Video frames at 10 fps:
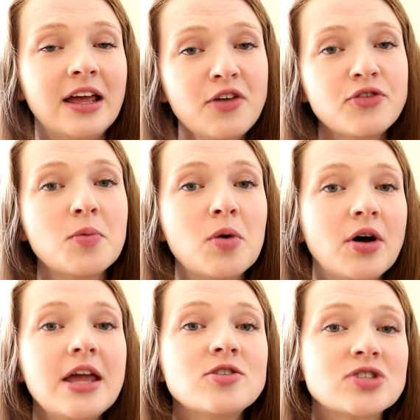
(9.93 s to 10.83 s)
If you're
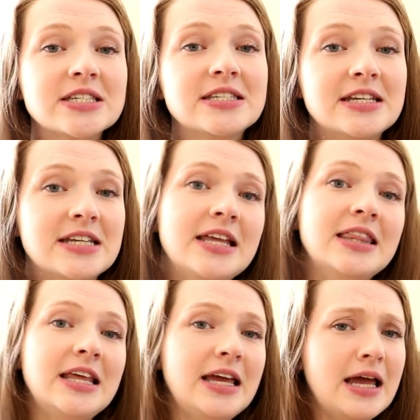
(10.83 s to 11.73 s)
more interested
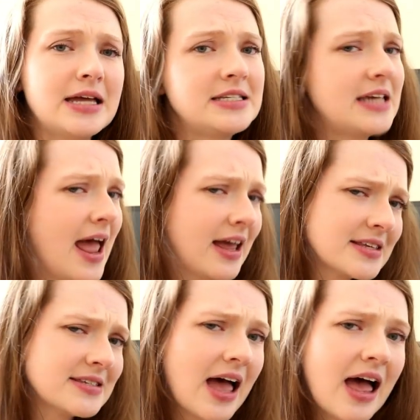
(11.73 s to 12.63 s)
in the tech
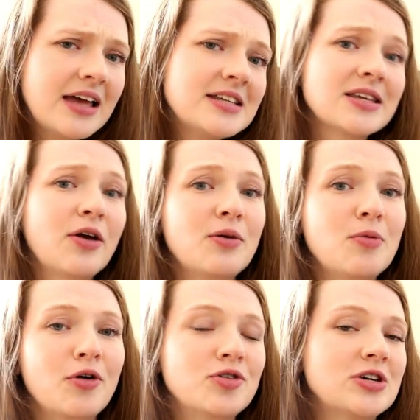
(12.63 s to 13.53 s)
side, so you're
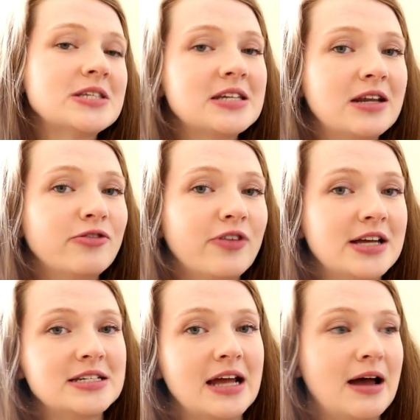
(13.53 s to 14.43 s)
more interested in
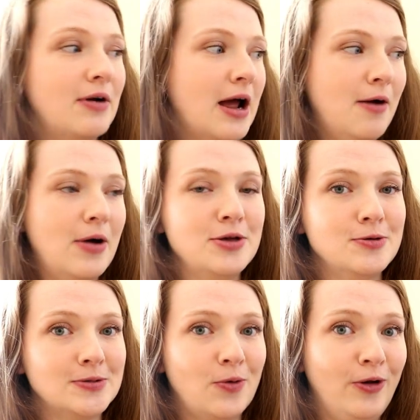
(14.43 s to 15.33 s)
finding out how I
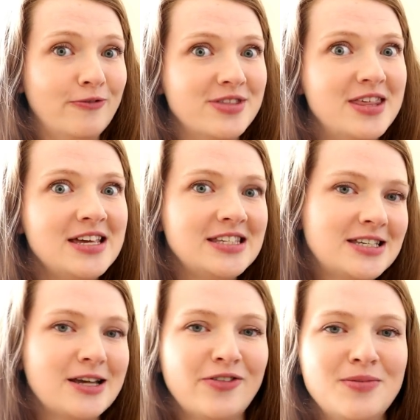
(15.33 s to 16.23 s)
use all of this
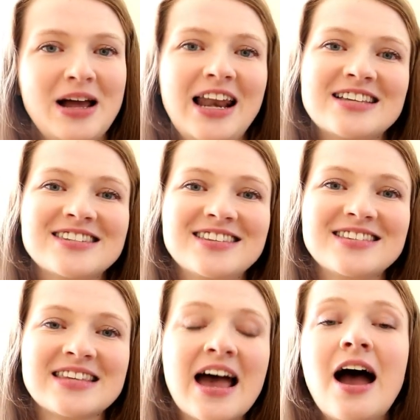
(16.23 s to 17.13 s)
stuff in my
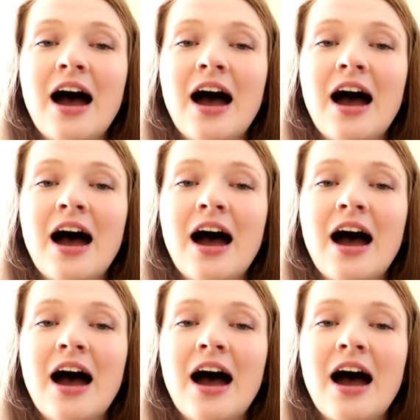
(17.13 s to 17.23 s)
lessons,